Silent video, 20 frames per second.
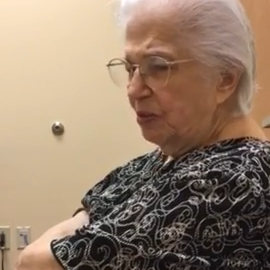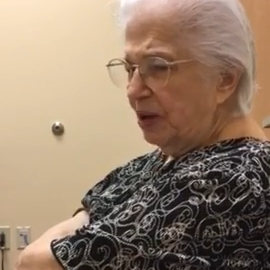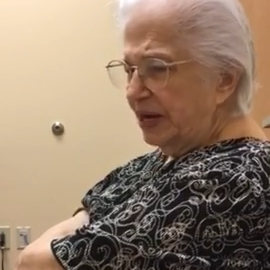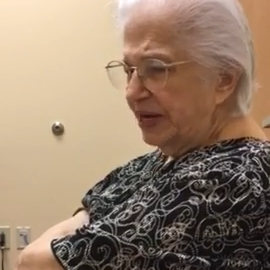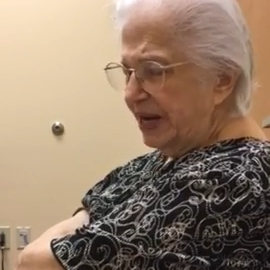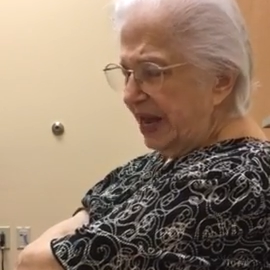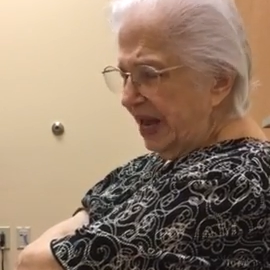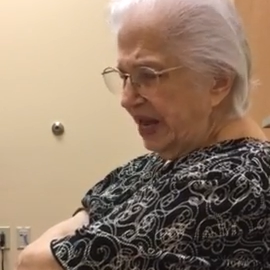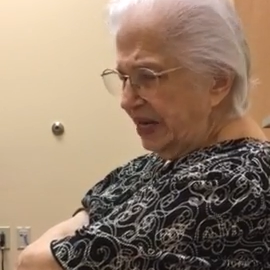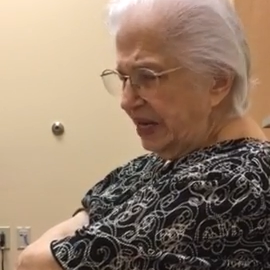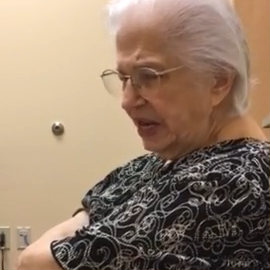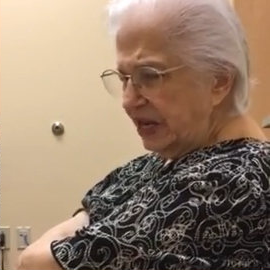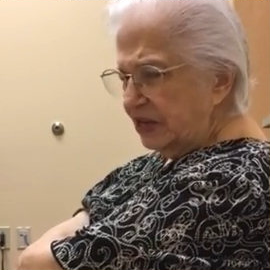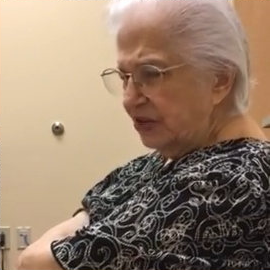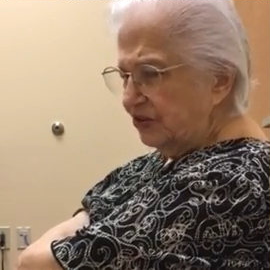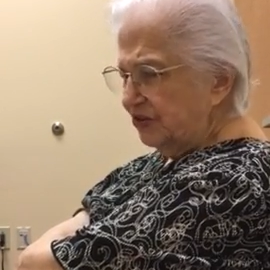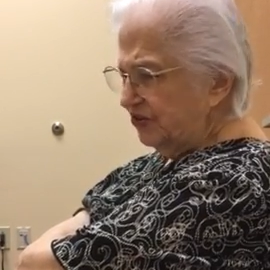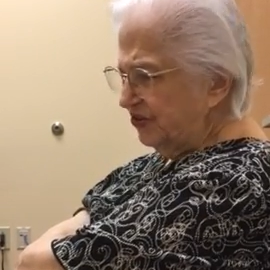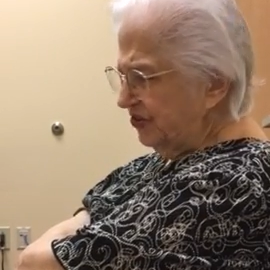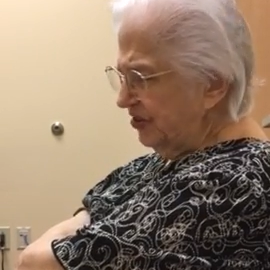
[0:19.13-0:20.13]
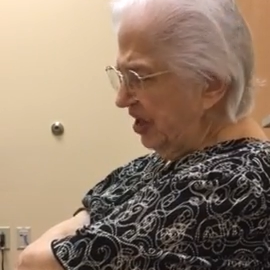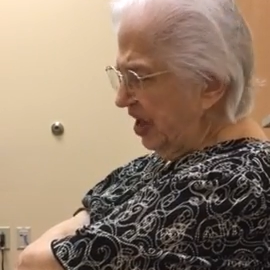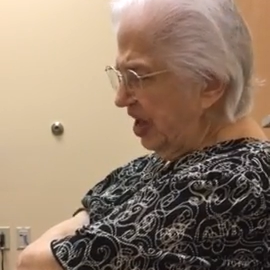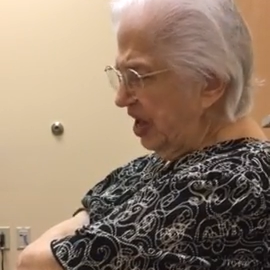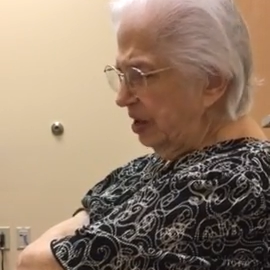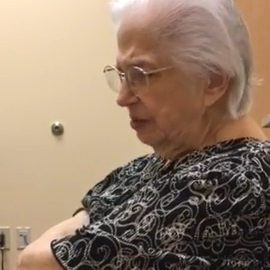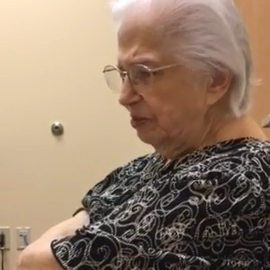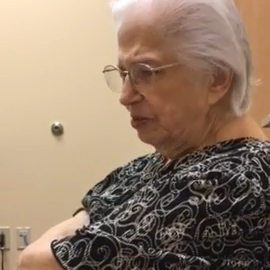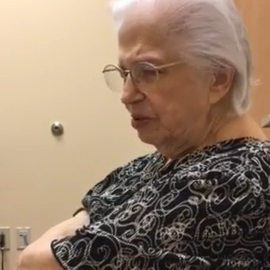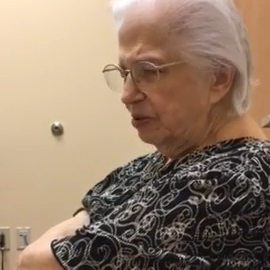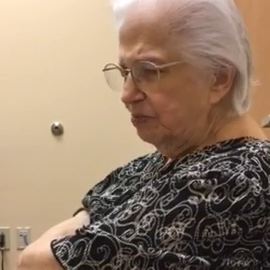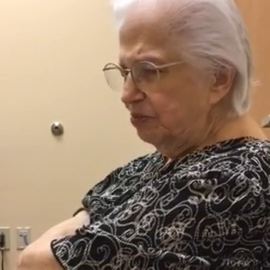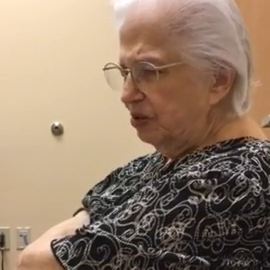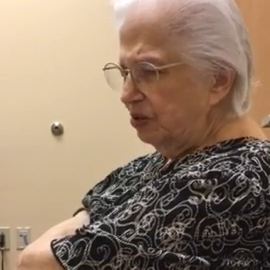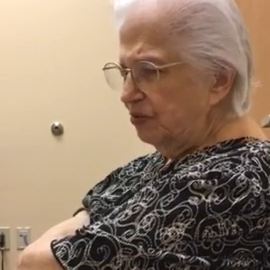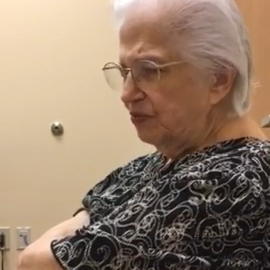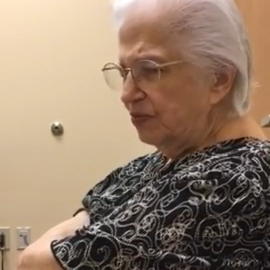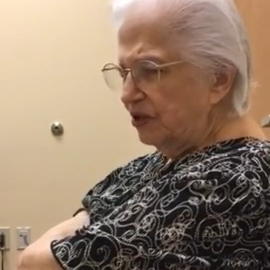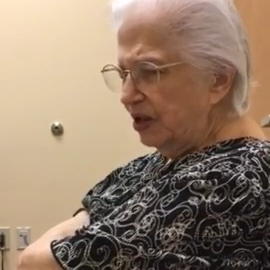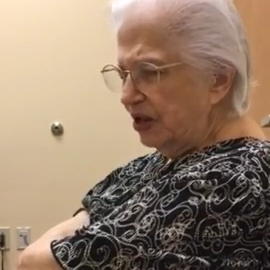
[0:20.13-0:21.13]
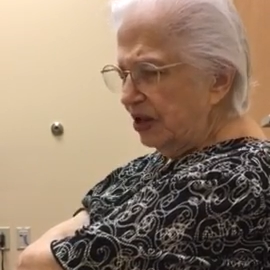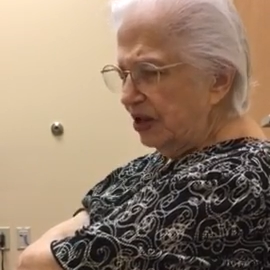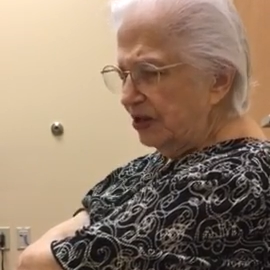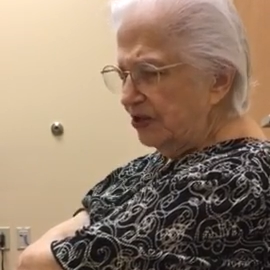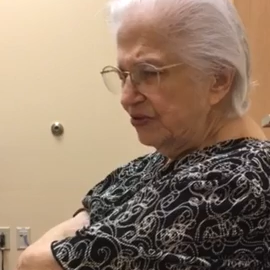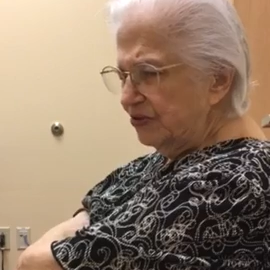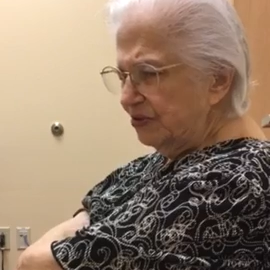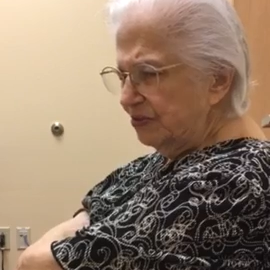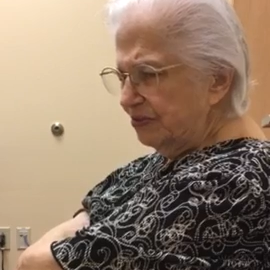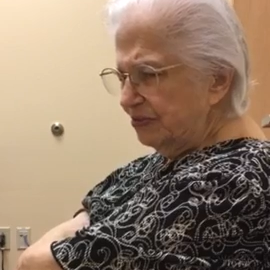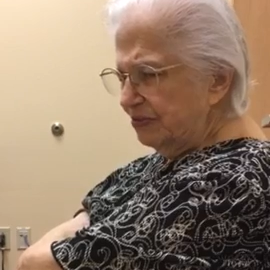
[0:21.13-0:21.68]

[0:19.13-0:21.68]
My dad had the sky blue, beautiful eyes.